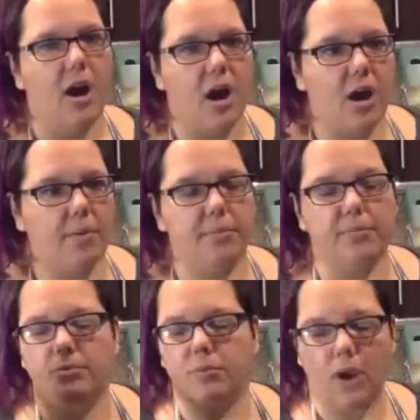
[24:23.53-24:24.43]
Um,
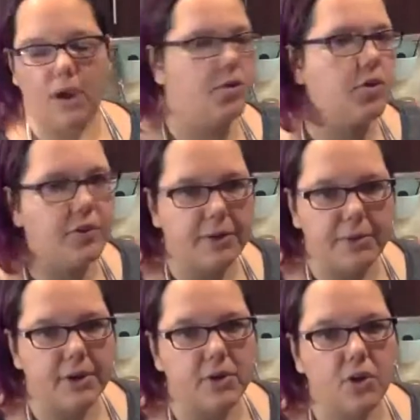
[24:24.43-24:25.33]
I don't know if
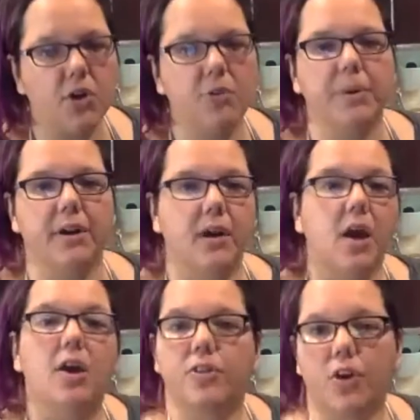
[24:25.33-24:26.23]
anyone had heard, but
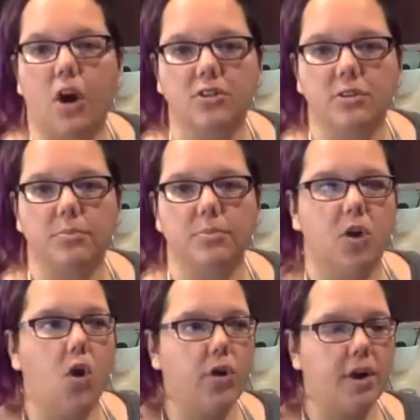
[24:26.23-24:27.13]
there are some
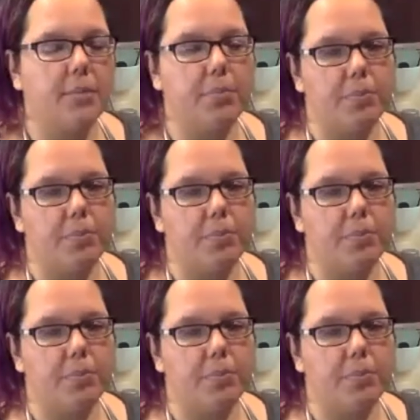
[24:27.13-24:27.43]
coconut